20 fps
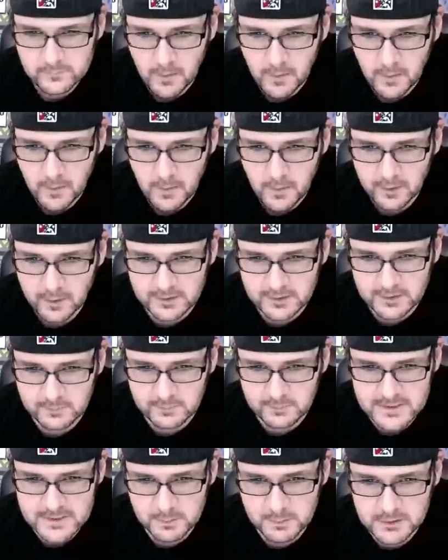Picked up my
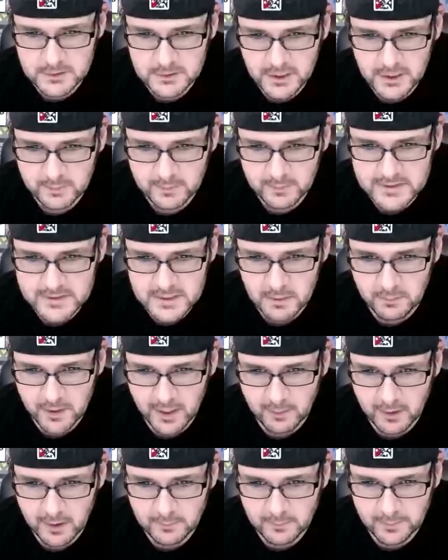speed champions and a
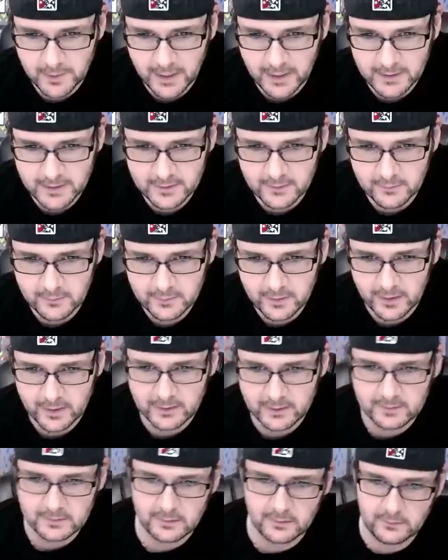Batman Polly. Okay,
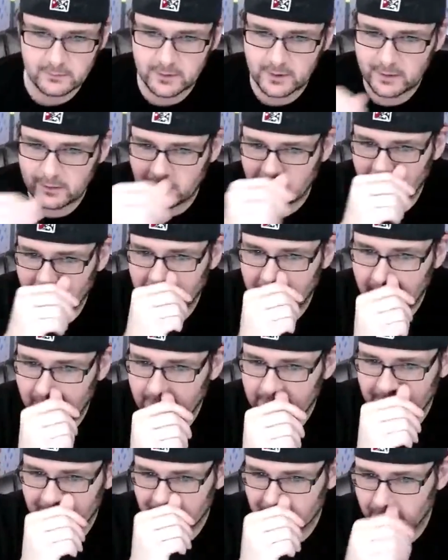okay, Ob, you
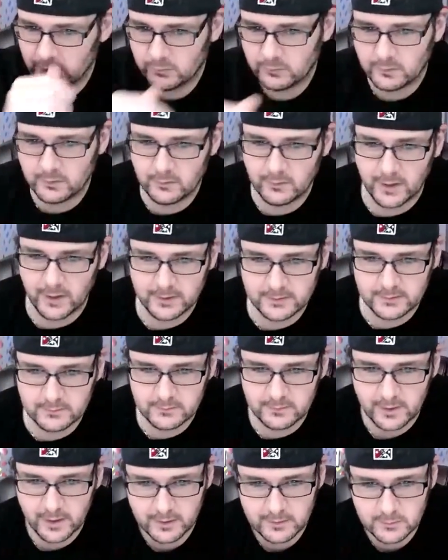you got to do
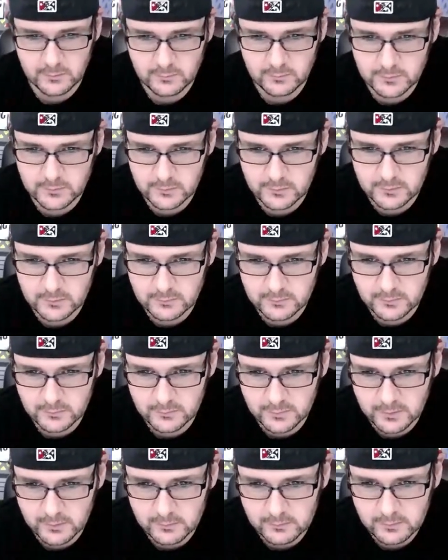that. You do you do
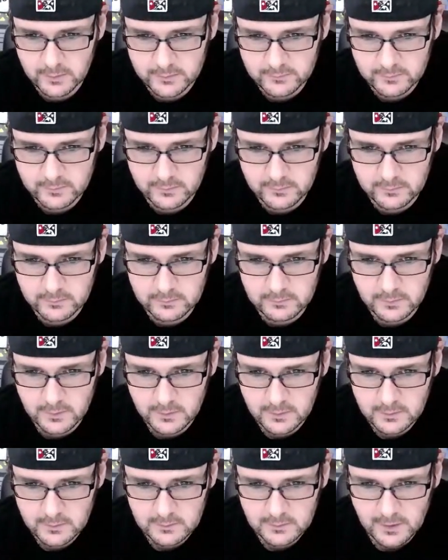you. That's cool.
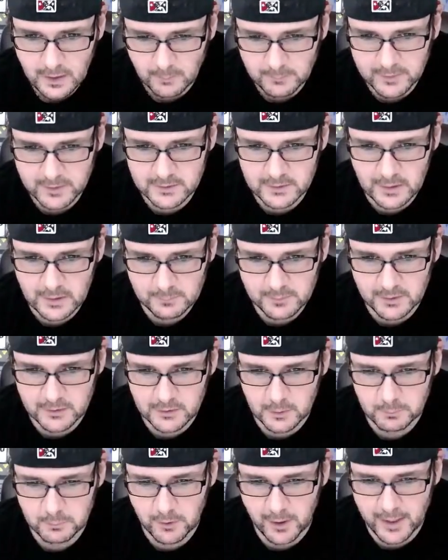I'm getting you. I'm getting well,
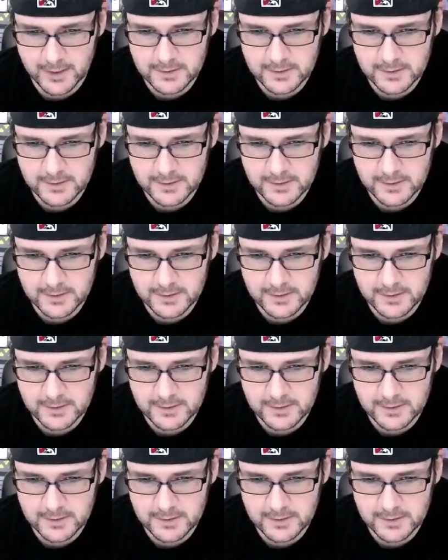your. I will tell